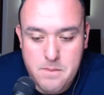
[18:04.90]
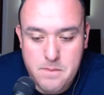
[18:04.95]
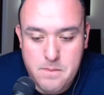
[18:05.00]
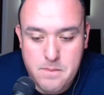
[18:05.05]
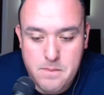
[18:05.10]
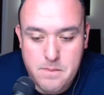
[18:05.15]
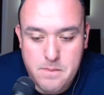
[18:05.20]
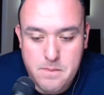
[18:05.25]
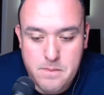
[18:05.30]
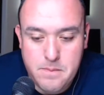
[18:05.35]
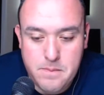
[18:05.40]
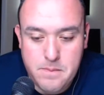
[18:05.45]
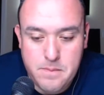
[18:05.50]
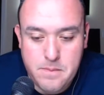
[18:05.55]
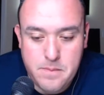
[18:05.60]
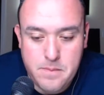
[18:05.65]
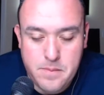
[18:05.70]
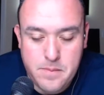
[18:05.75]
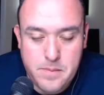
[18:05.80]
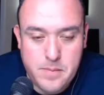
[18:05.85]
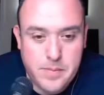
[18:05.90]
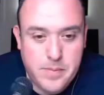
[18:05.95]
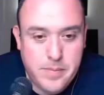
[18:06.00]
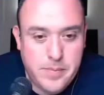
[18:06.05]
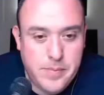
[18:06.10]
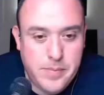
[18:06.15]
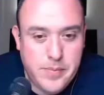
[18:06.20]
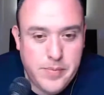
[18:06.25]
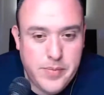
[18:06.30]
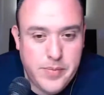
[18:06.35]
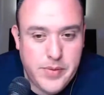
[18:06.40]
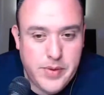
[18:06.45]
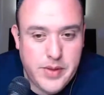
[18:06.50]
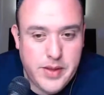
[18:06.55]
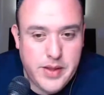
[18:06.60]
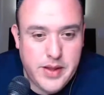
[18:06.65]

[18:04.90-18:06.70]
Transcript: (silence)